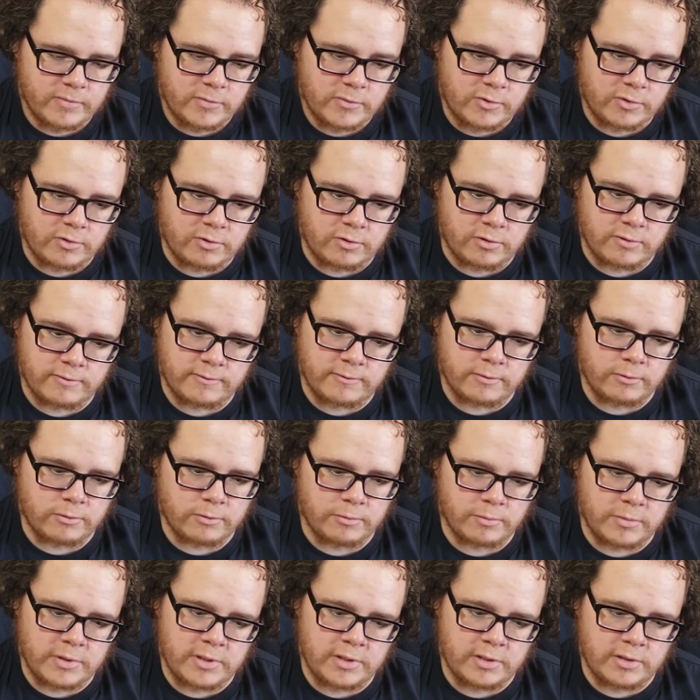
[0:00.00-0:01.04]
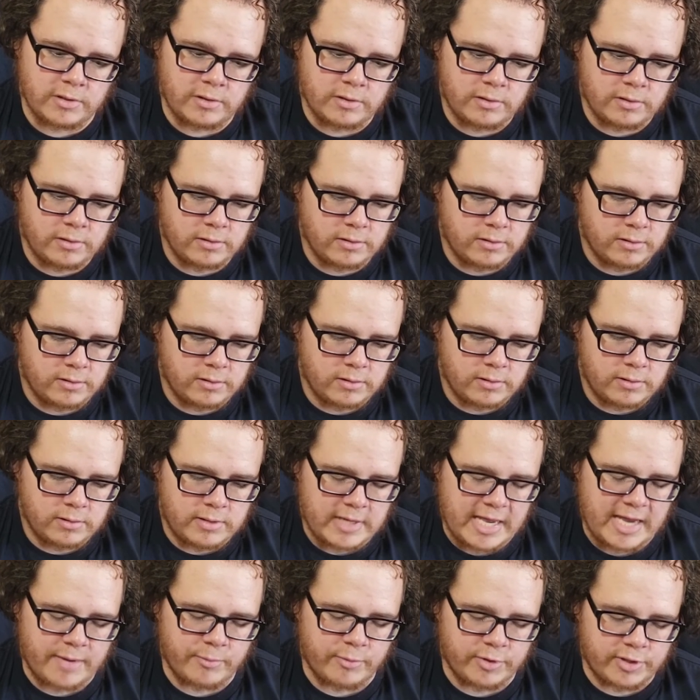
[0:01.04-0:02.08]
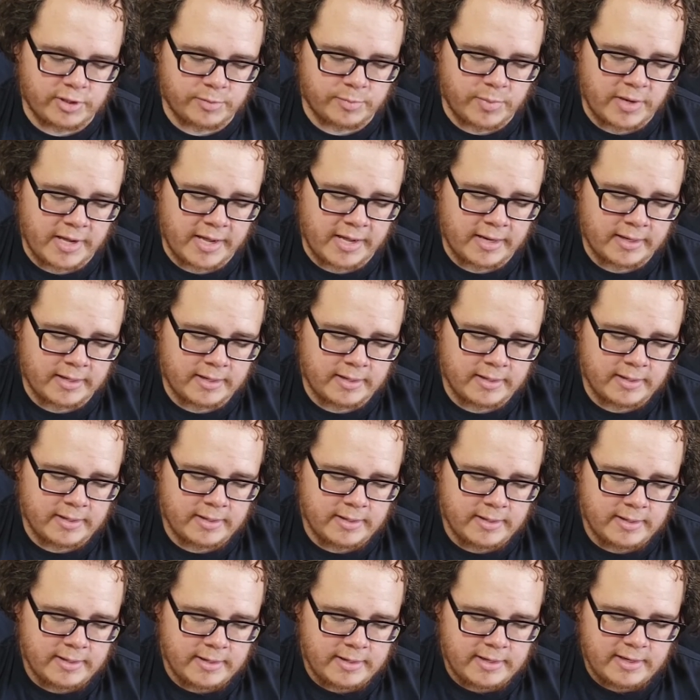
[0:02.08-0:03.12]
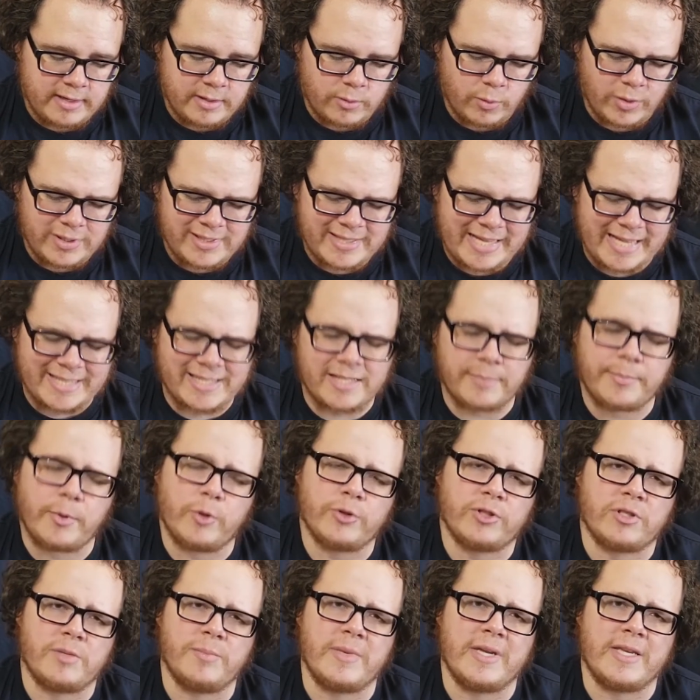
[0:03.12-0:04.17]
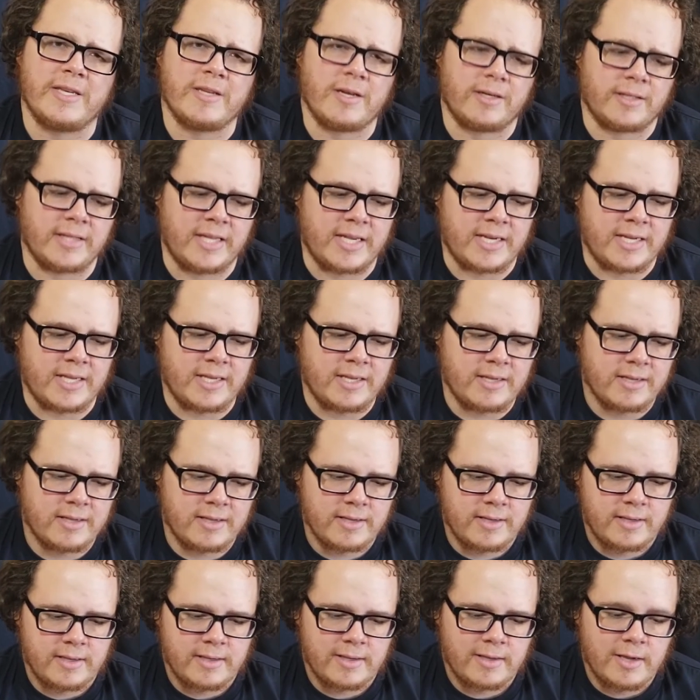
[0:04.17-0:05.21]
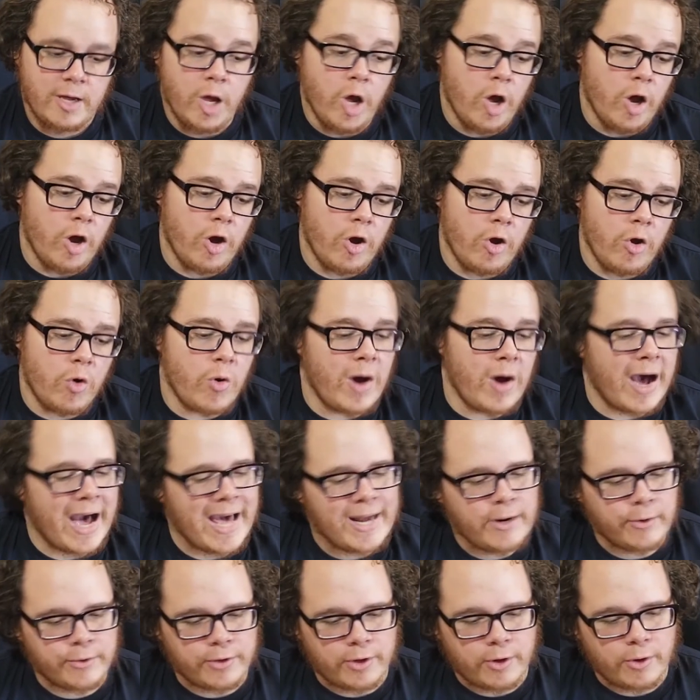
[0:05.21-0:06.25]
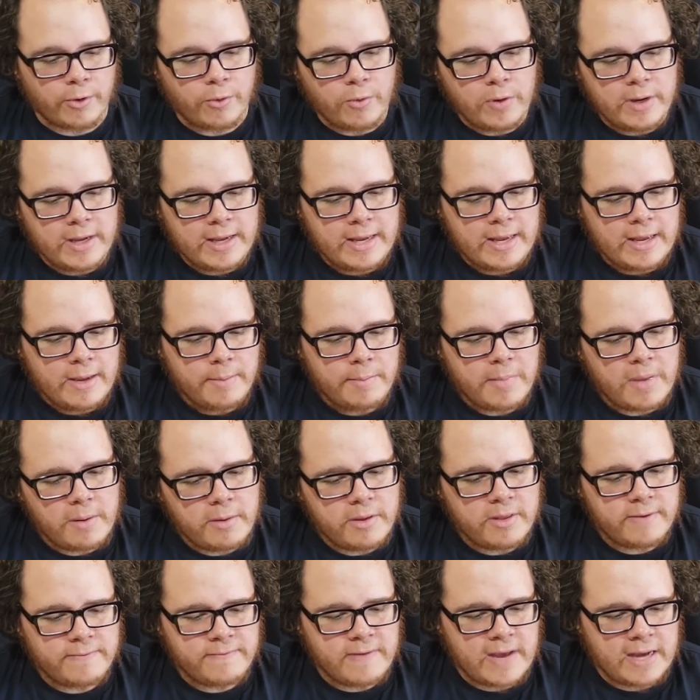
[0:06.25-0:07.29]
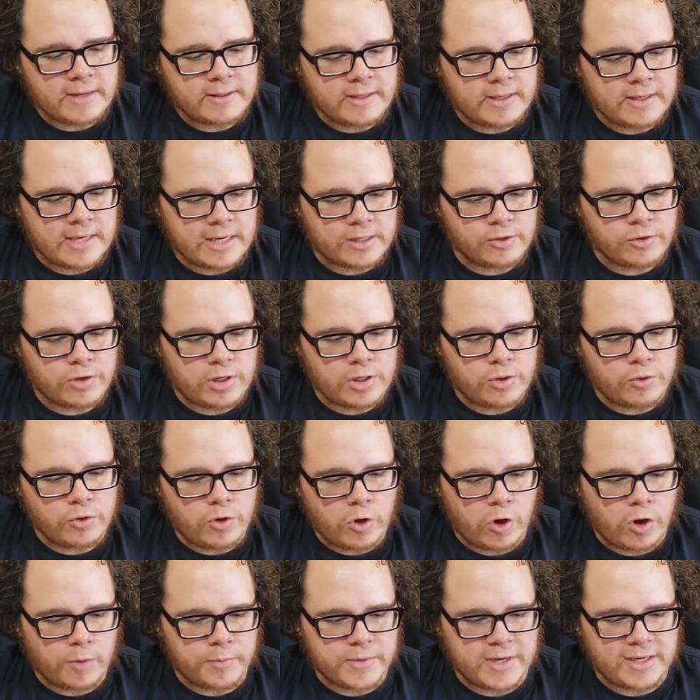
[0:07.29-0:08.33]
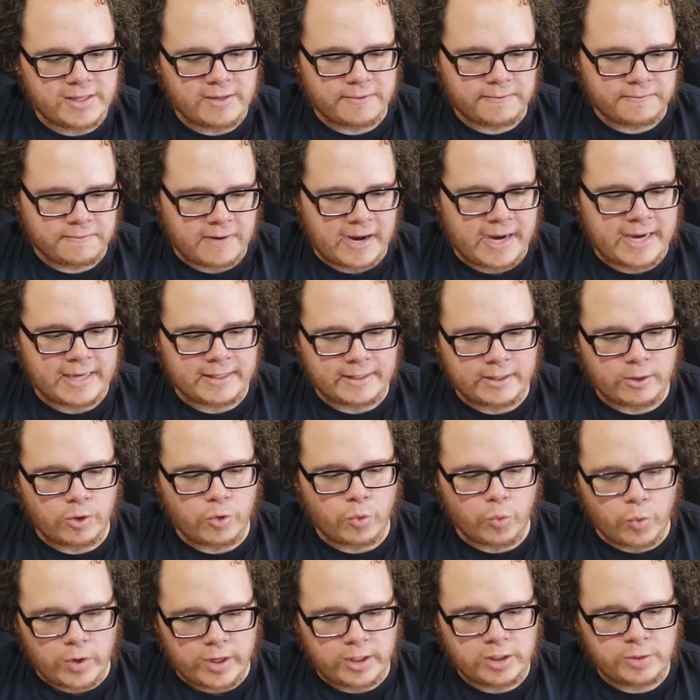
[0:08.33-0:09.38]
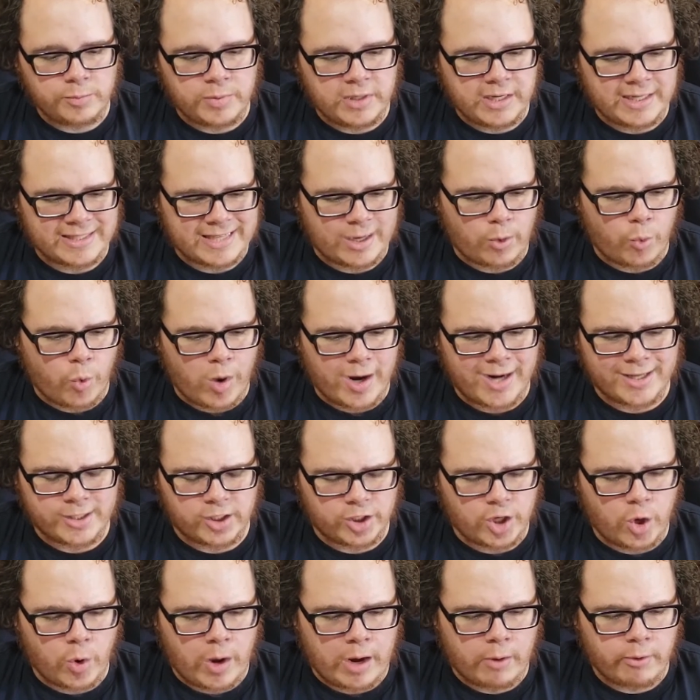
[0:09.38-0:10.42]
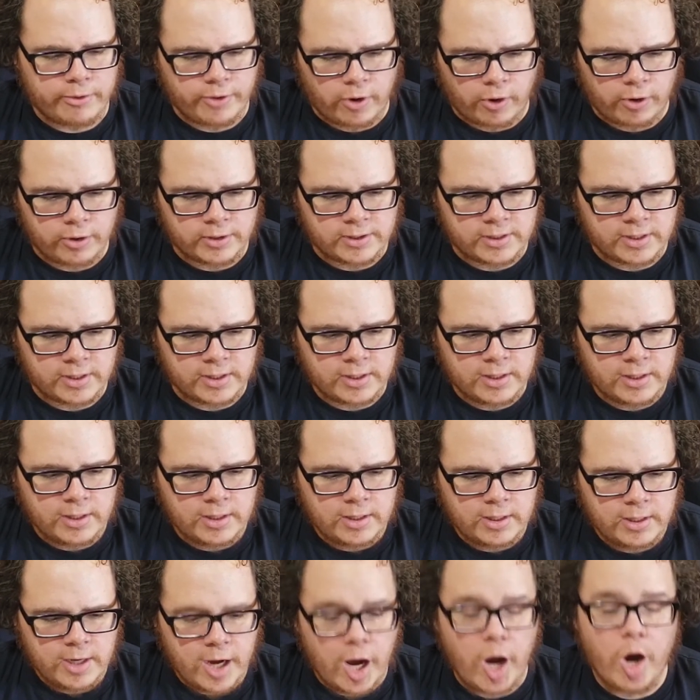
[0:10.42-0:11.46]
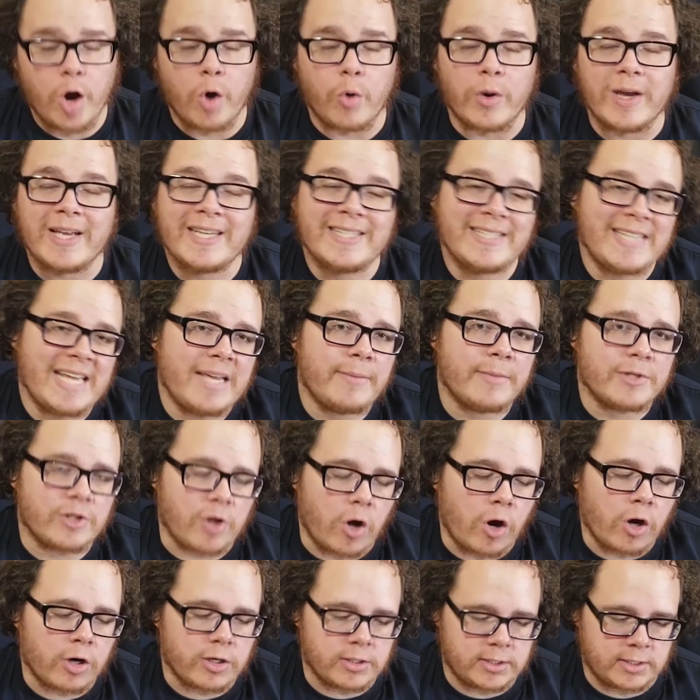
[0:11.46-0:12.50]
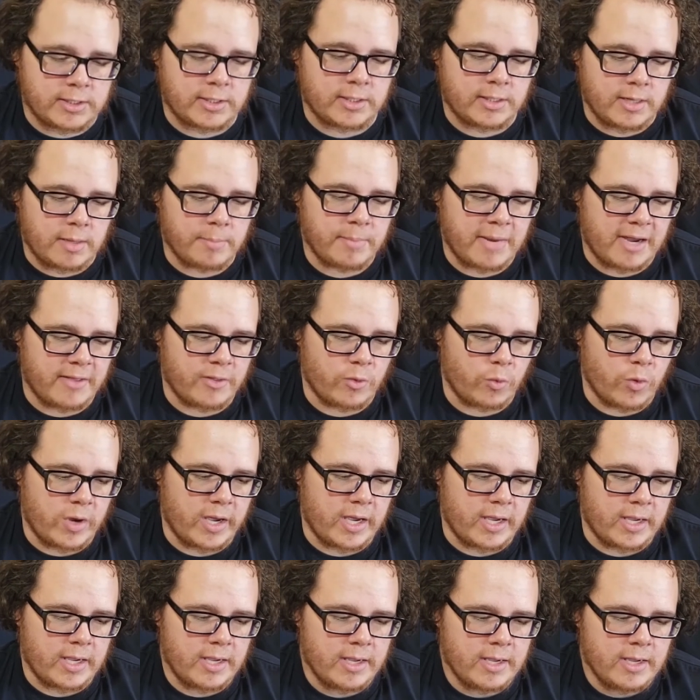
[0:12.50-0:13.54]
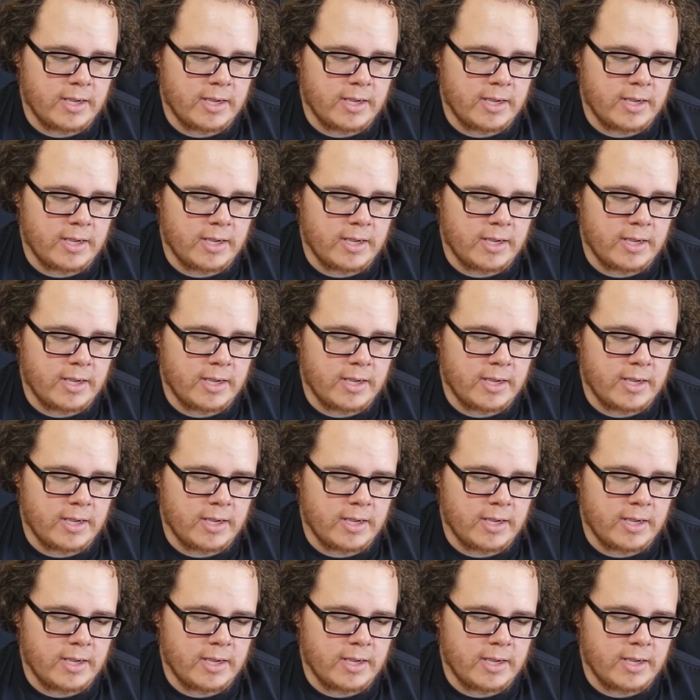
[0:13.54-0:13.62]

Could have fooled me, Emery spat. What's that supposed to mean, young lady? Oh, I don't know. Maybe the fact that yesterday you called me a defiant little witch because I wanted to go out with Arson. Oh, his name is Arson, by the way,